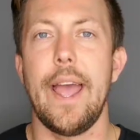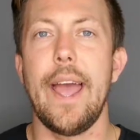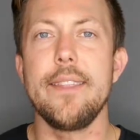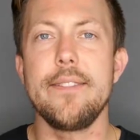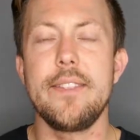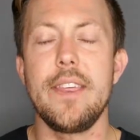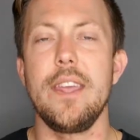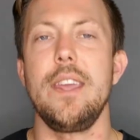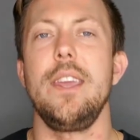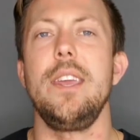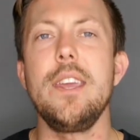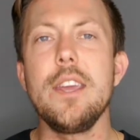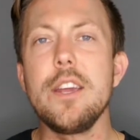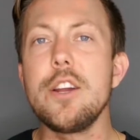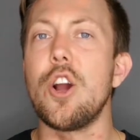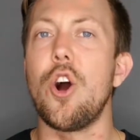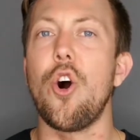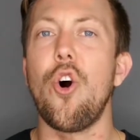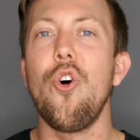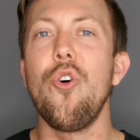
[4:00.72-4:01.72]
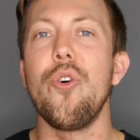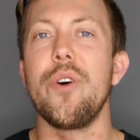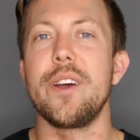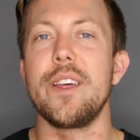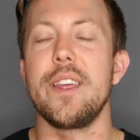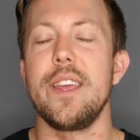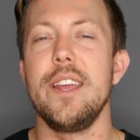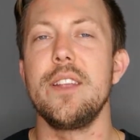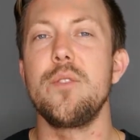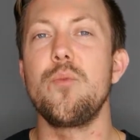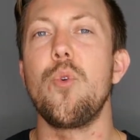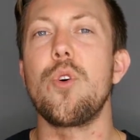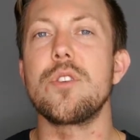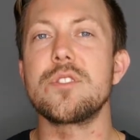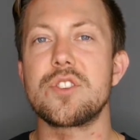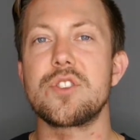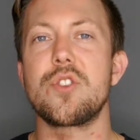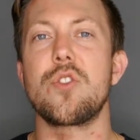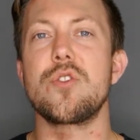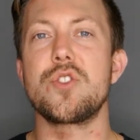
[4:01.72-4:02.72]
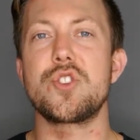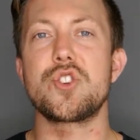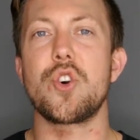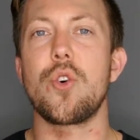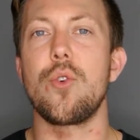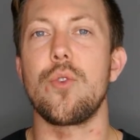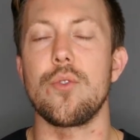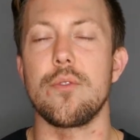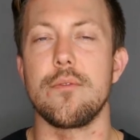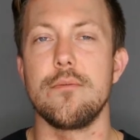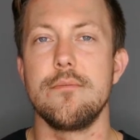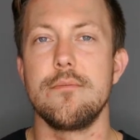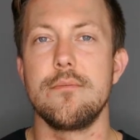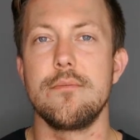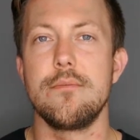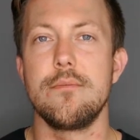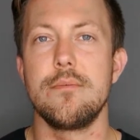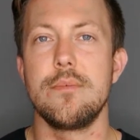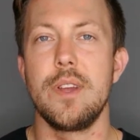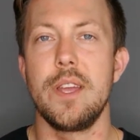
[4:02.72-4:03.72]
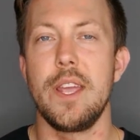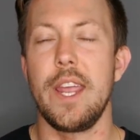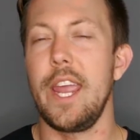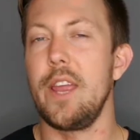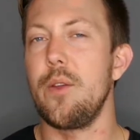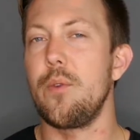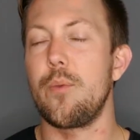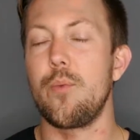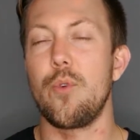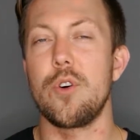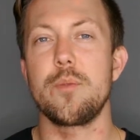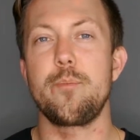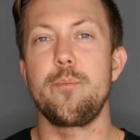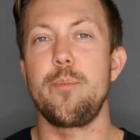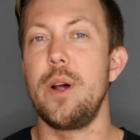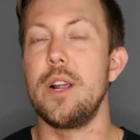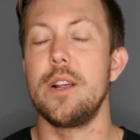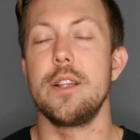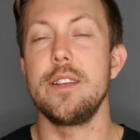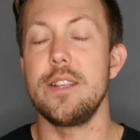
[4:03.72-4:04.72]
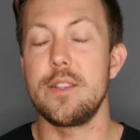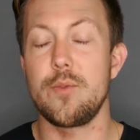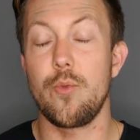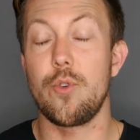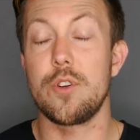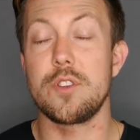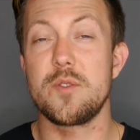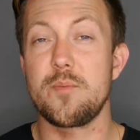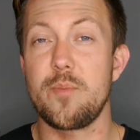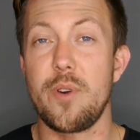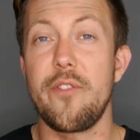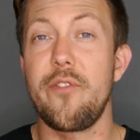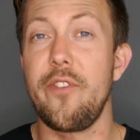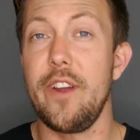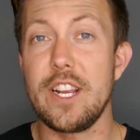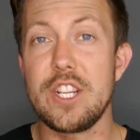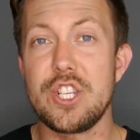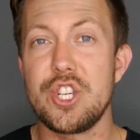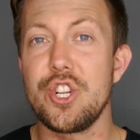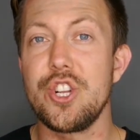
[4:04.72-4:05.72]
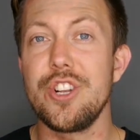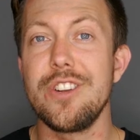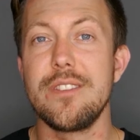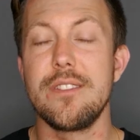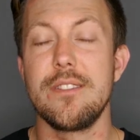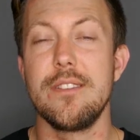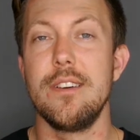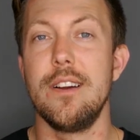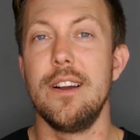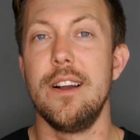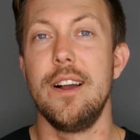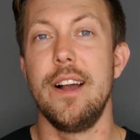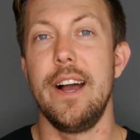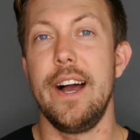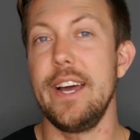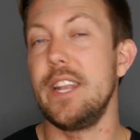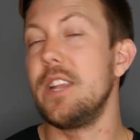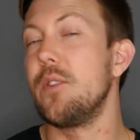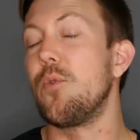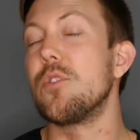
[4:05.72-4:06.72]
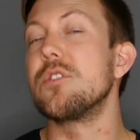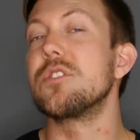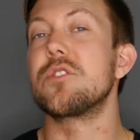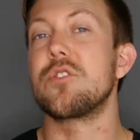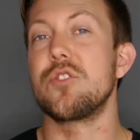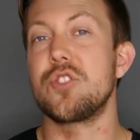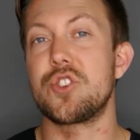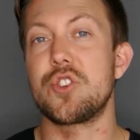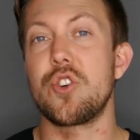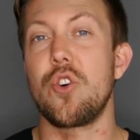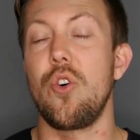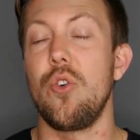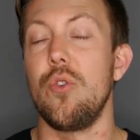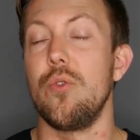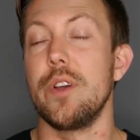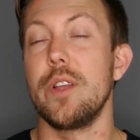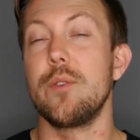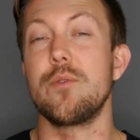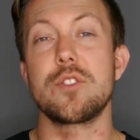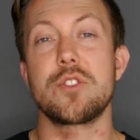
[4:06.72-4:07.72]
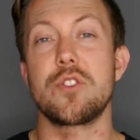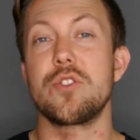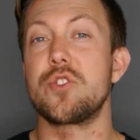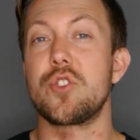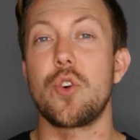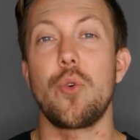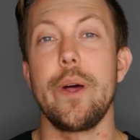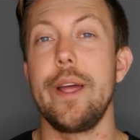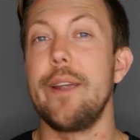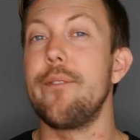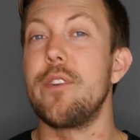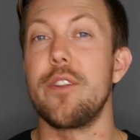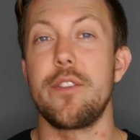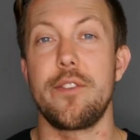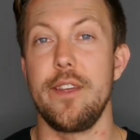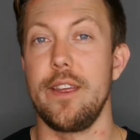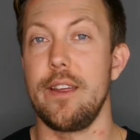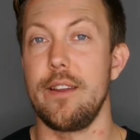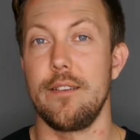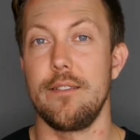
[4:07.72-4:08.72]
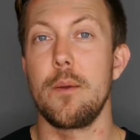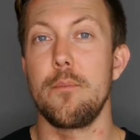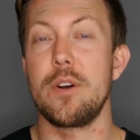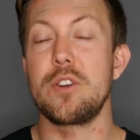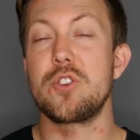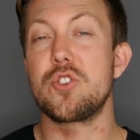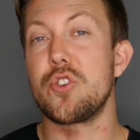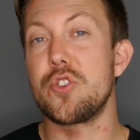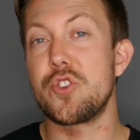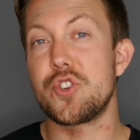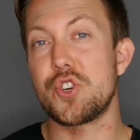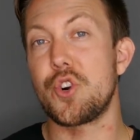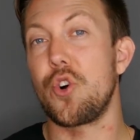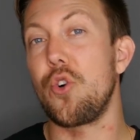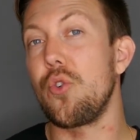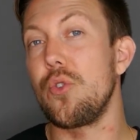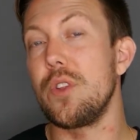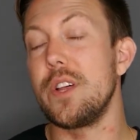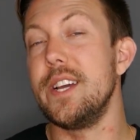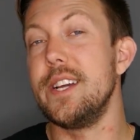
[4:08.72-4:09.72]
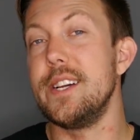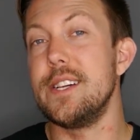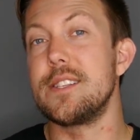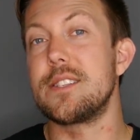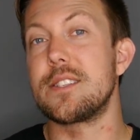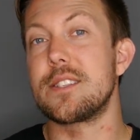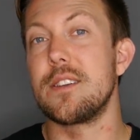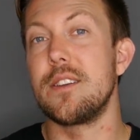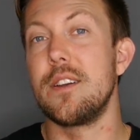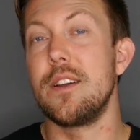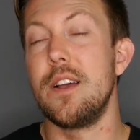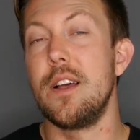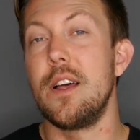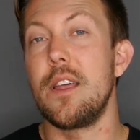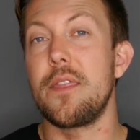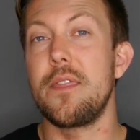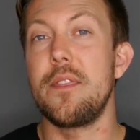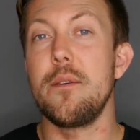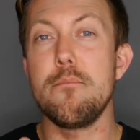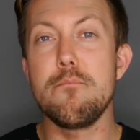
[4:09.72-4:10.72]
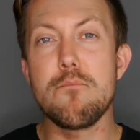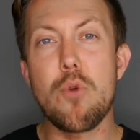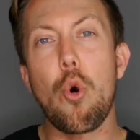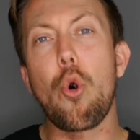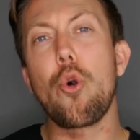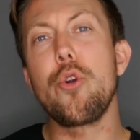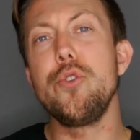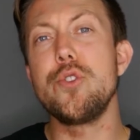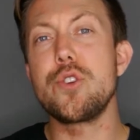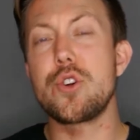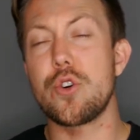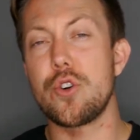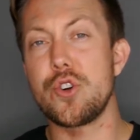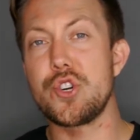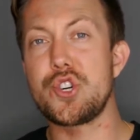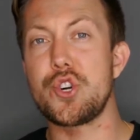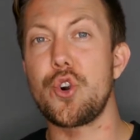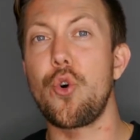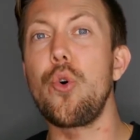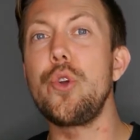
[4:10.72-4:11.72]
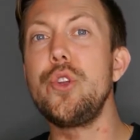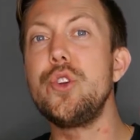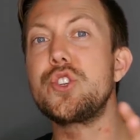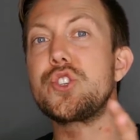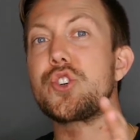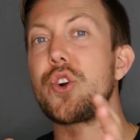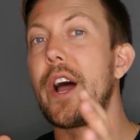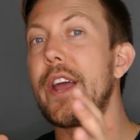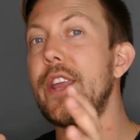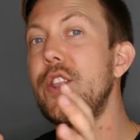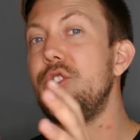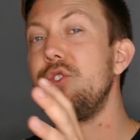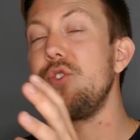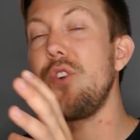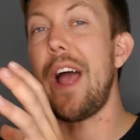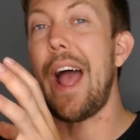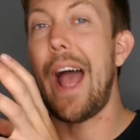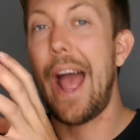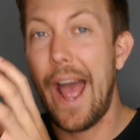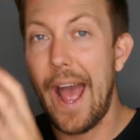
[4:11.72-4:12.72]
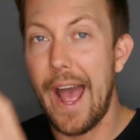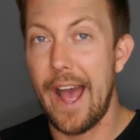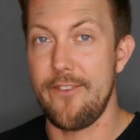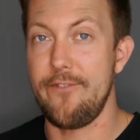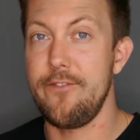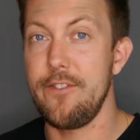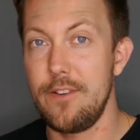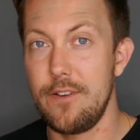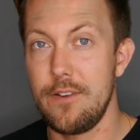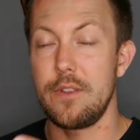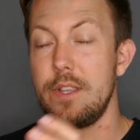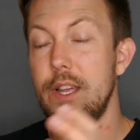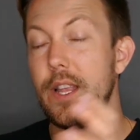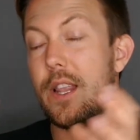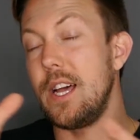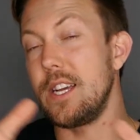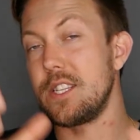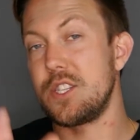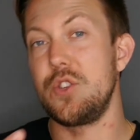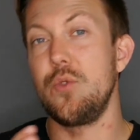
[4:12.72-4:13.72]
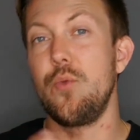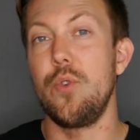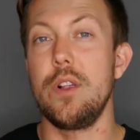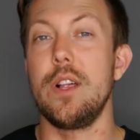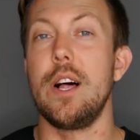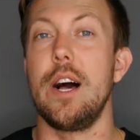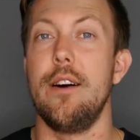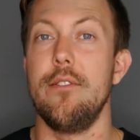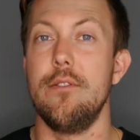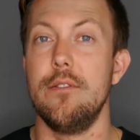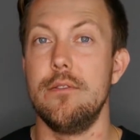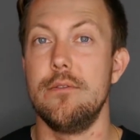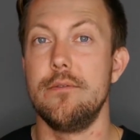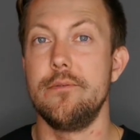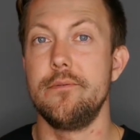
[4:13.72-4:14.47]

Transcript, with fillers: and the ego it wants control it, want, it wants perfection and it wants control. It wants control everything. But control is the more you control you're trying to have, the less you will have.